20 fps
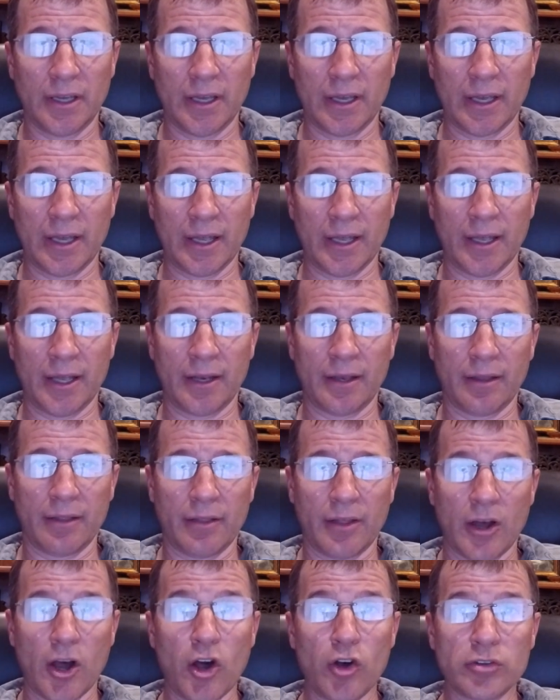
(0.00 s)
and
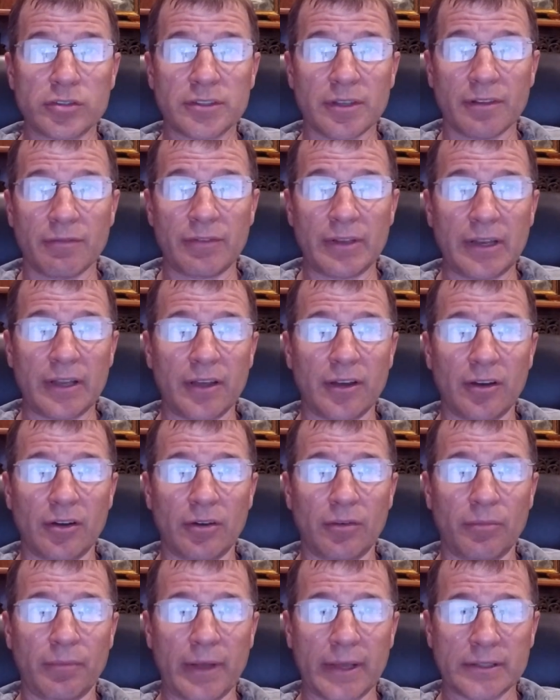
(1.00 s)
the host of the
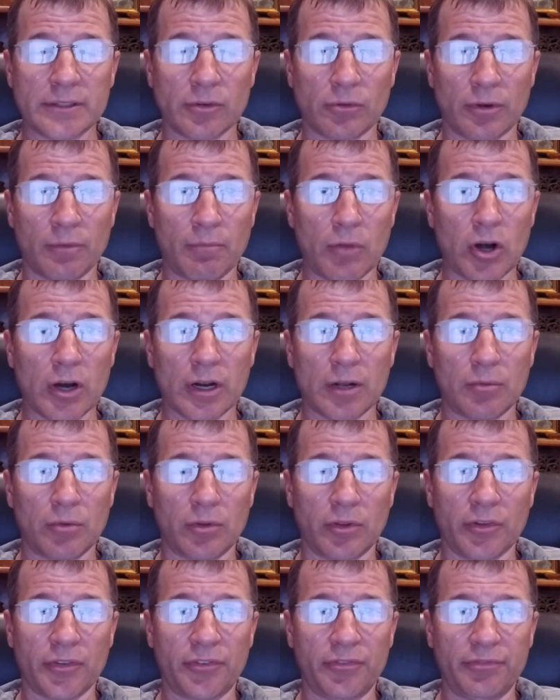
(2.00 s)
video makes a
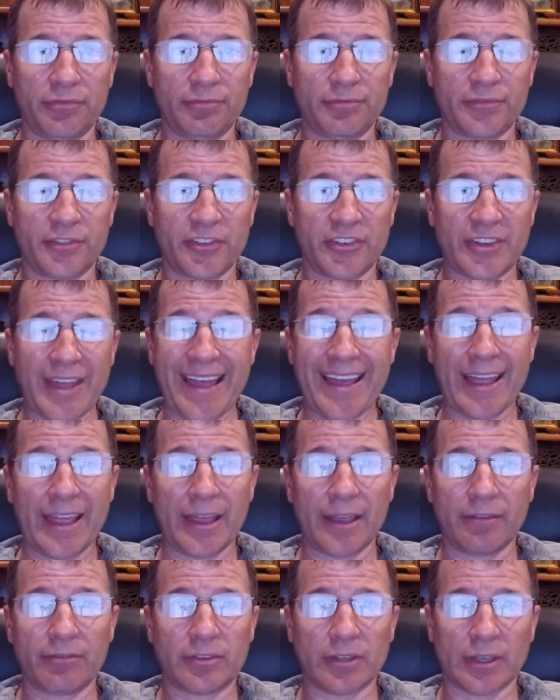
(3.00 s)
remarkable
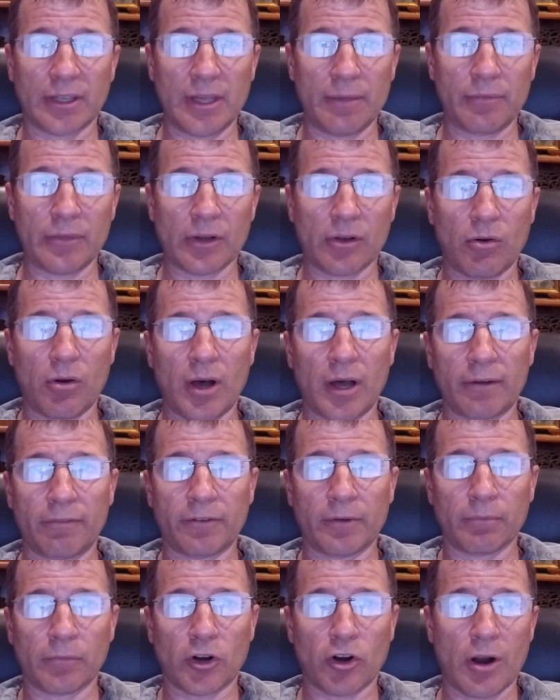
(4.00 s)
save to keep the quad
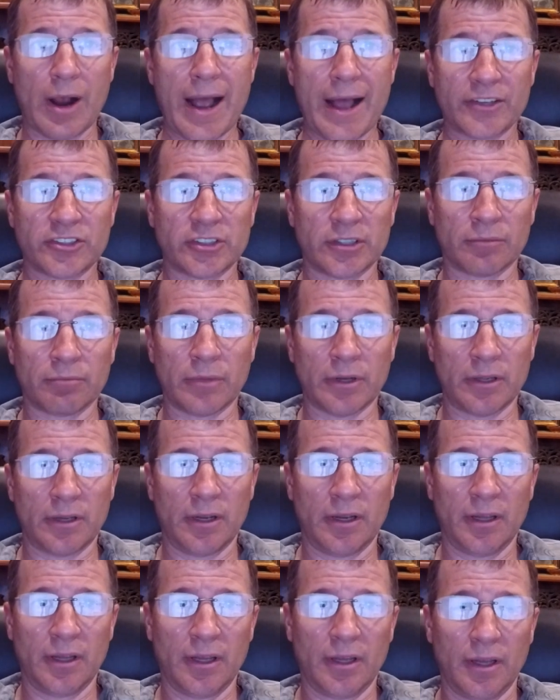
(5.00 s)
from crashing,
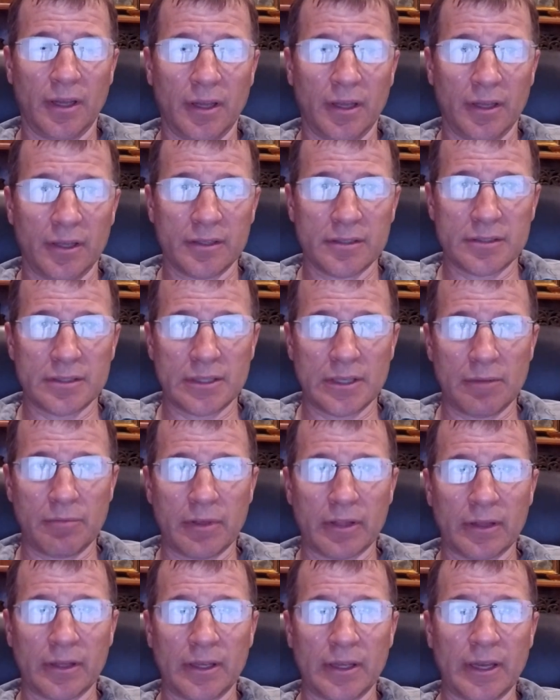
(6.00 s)
but
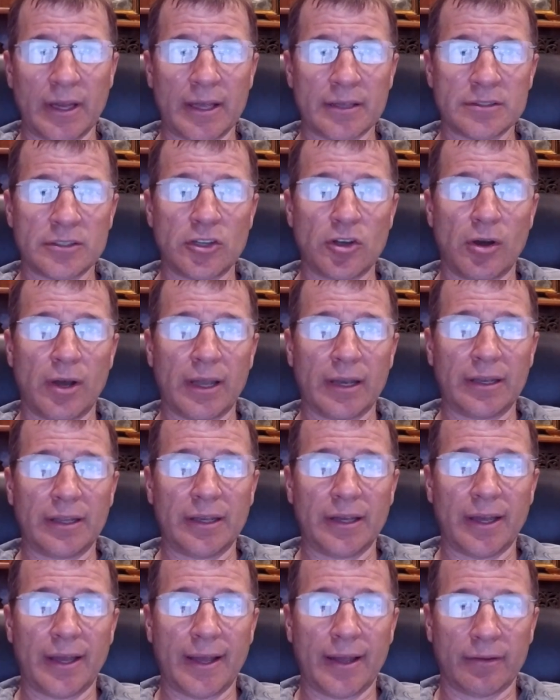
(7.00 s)
seemingly he has no
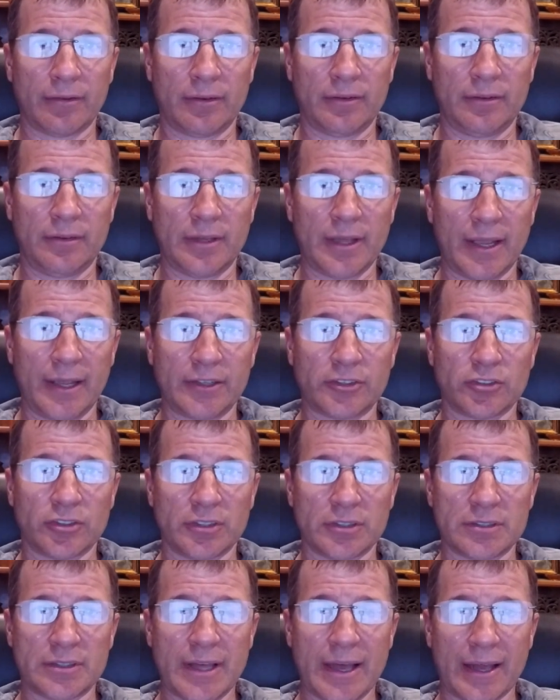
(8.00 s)
idea how
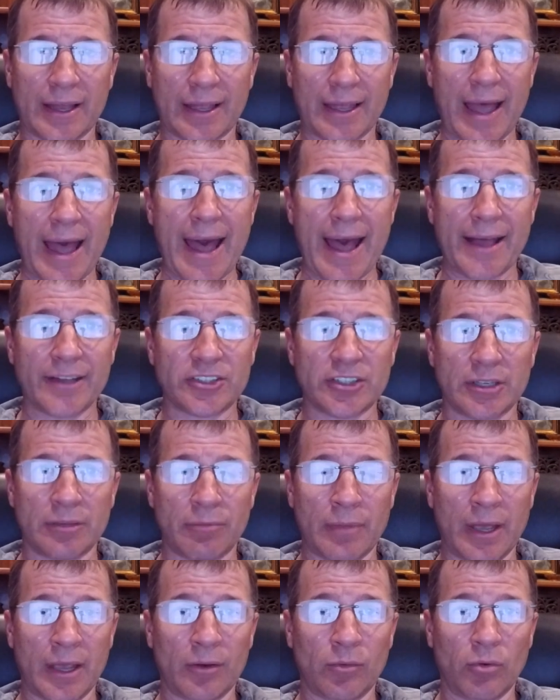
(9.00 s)
dangerous that catch he
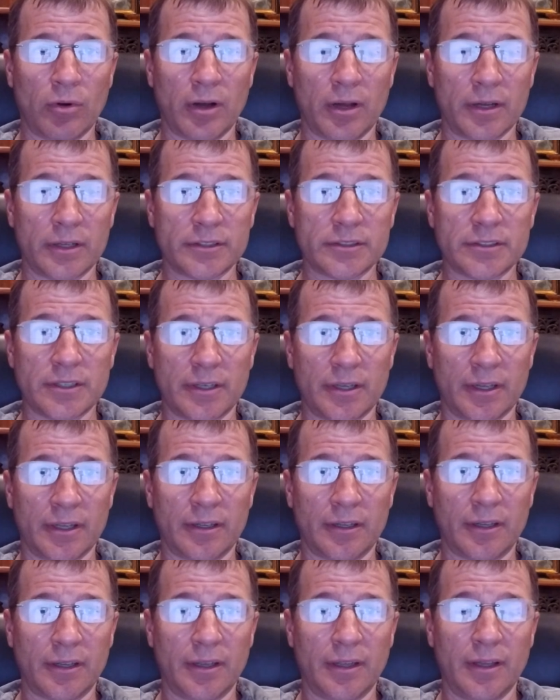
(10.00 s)
made was,
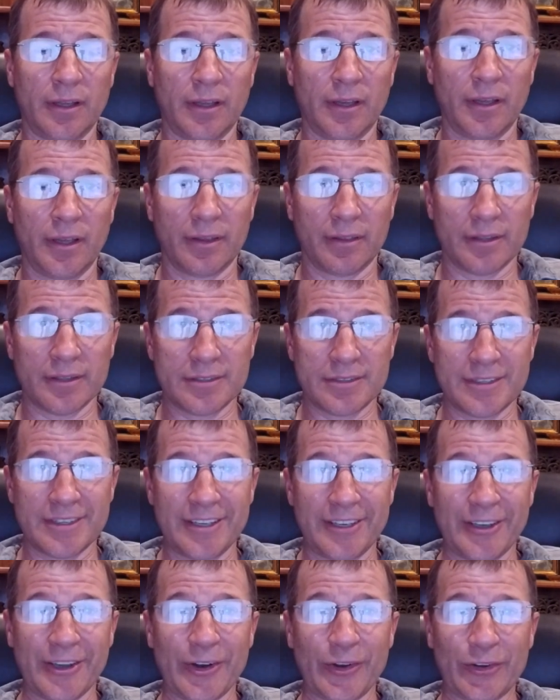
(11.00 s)
and the
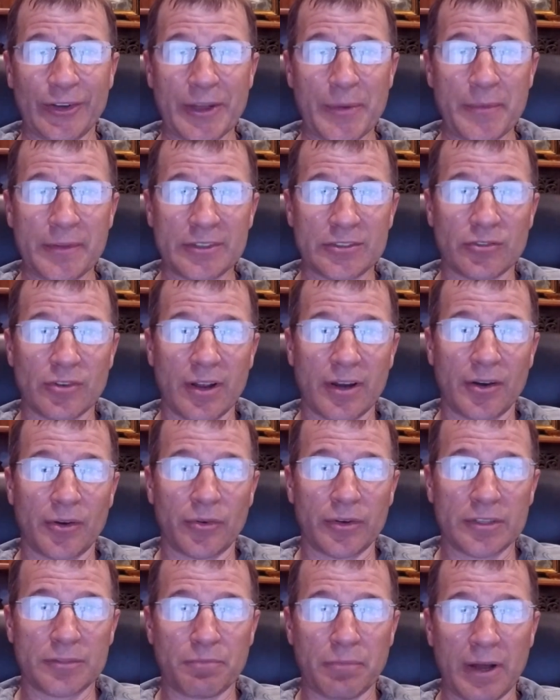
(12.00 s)
CEO demonstrator
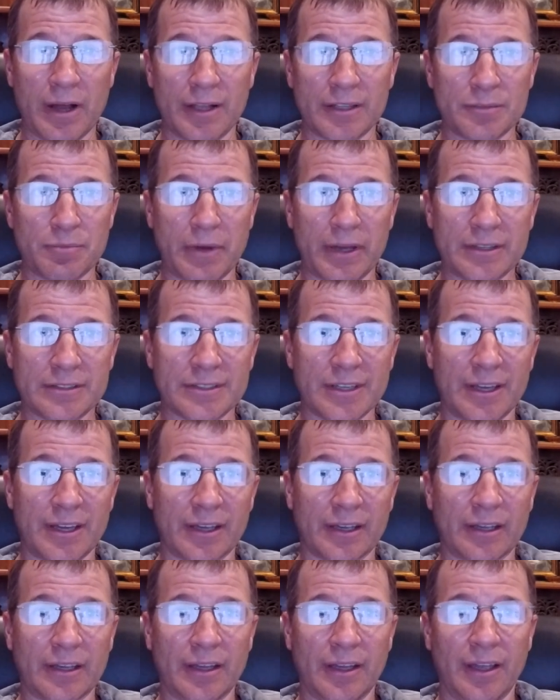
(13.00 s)
responds by
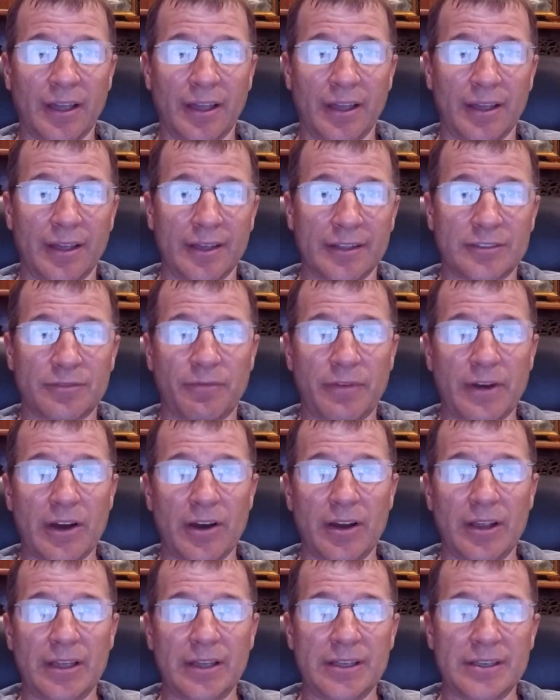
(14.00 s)
saying, "It's
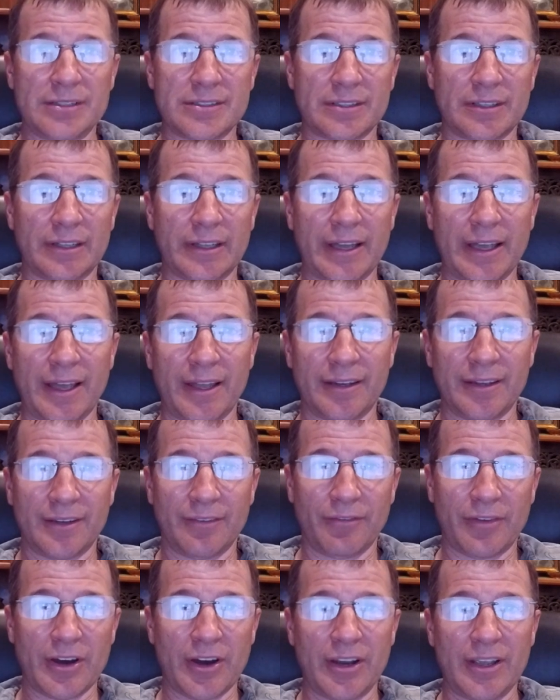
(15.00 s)
very easy to land
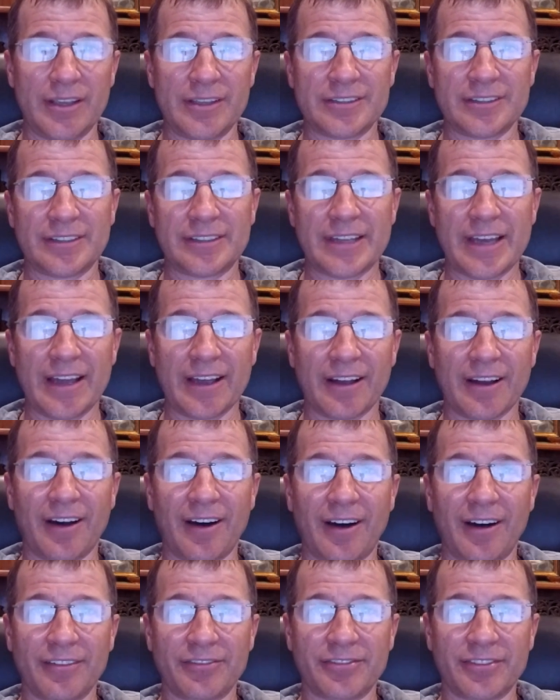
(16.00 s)
and very easy to take
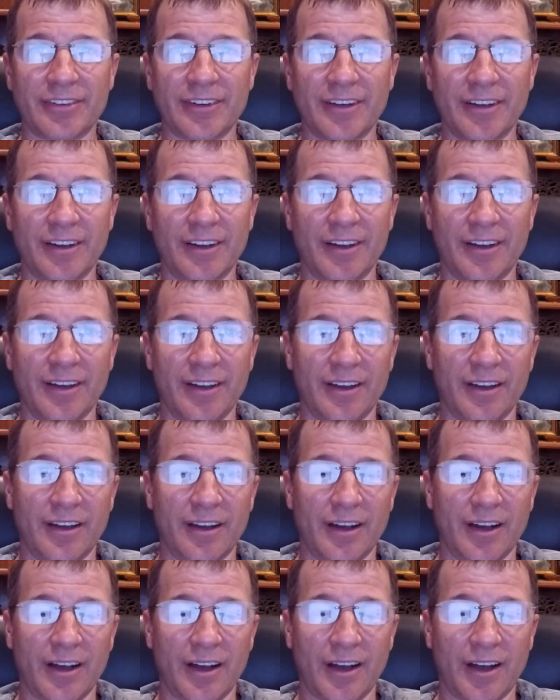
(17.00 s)
off."
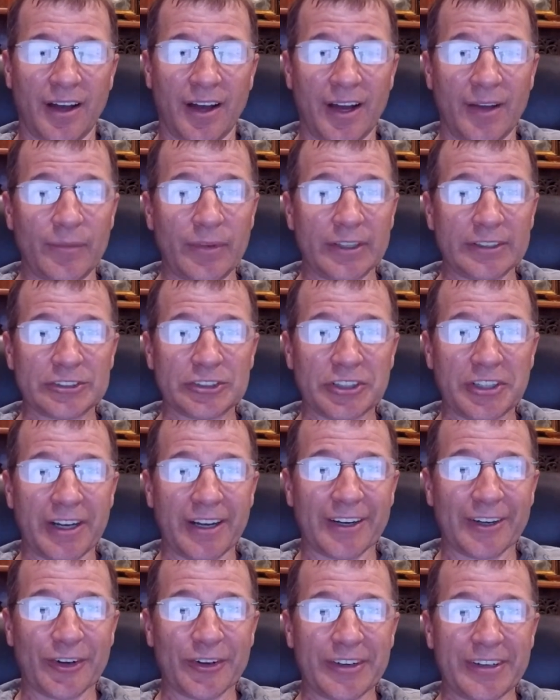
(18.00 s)
I'm not sure I
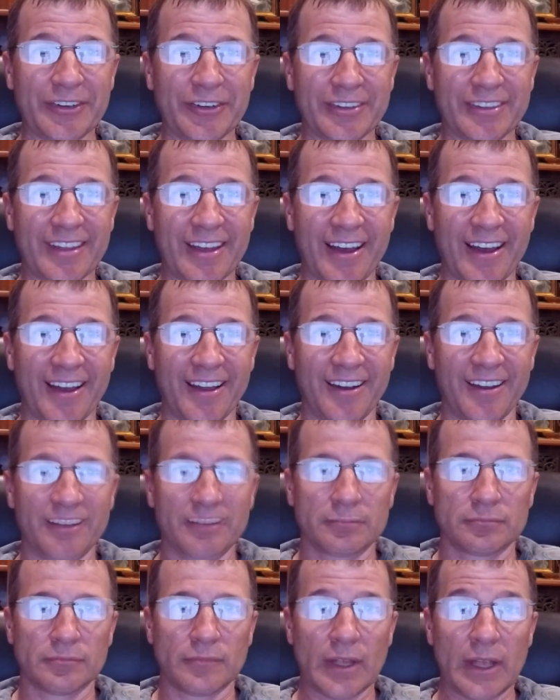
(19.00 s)
agree with that.
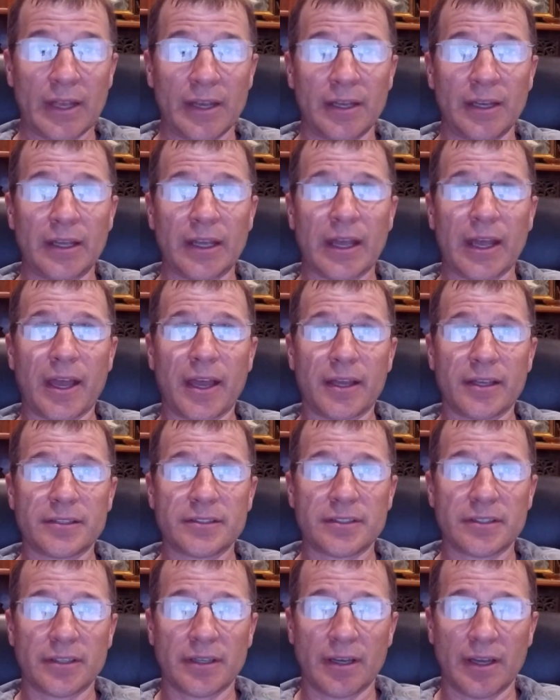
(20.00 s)
In any
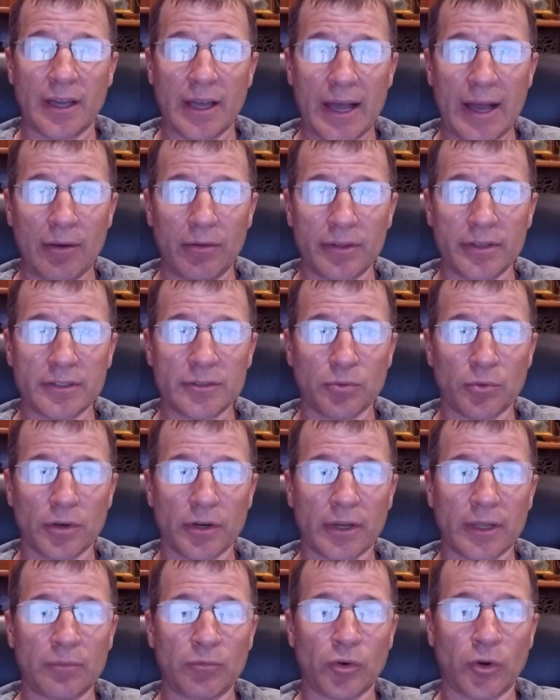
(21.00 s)
case, how will this
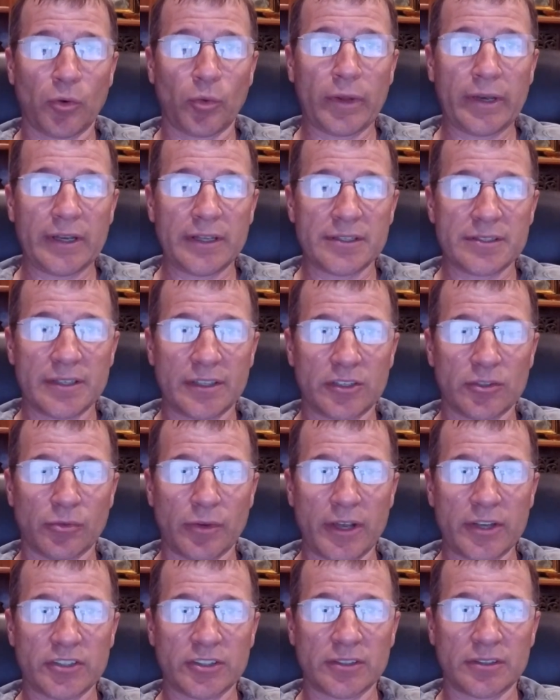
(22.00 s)
work in more windy
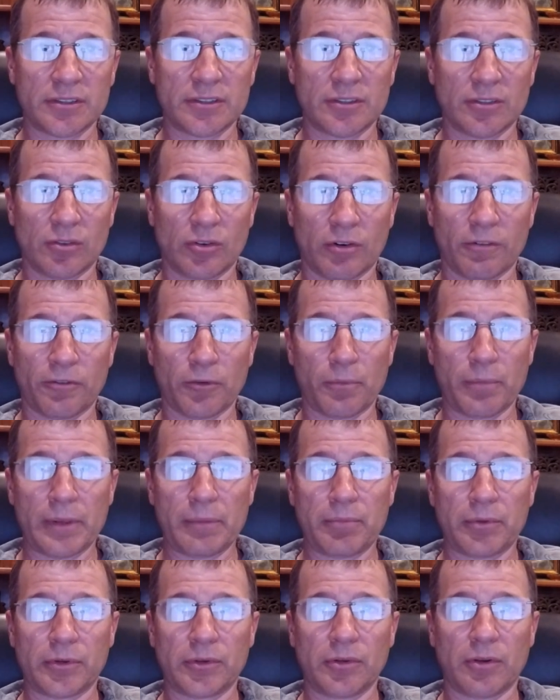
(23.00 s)
situations or for
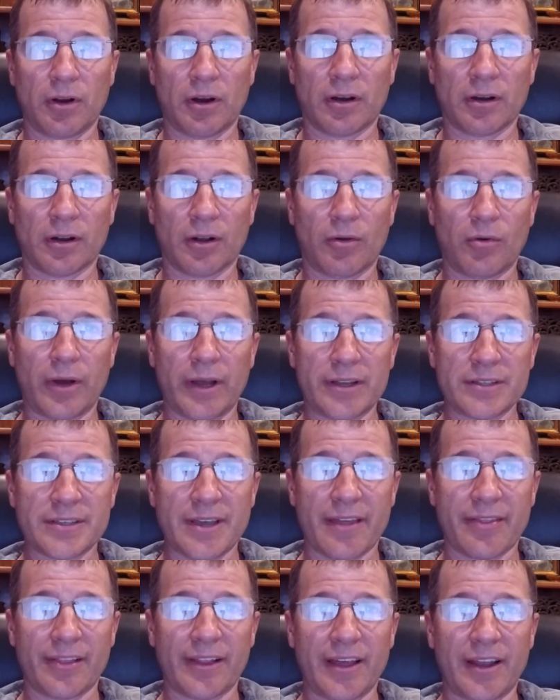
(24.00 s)
people who aren't quite as
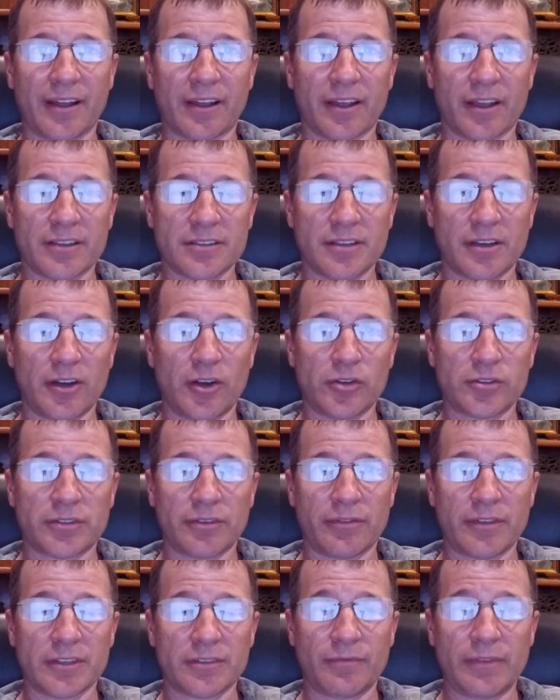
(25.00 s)
athletic as the host
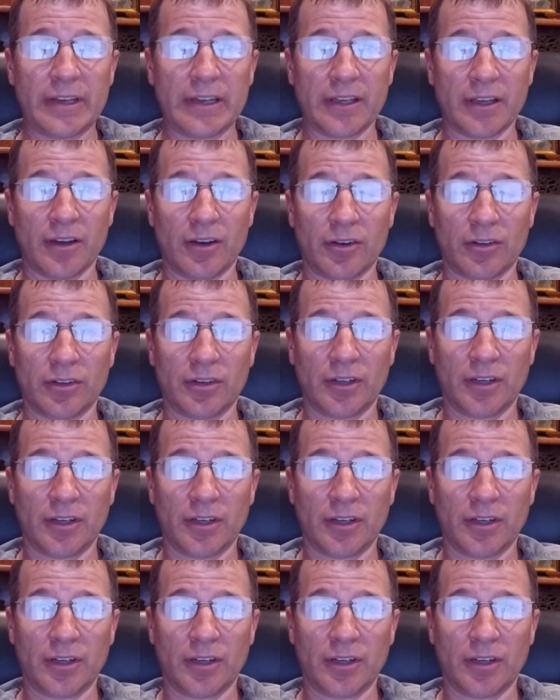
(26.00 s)
of this video?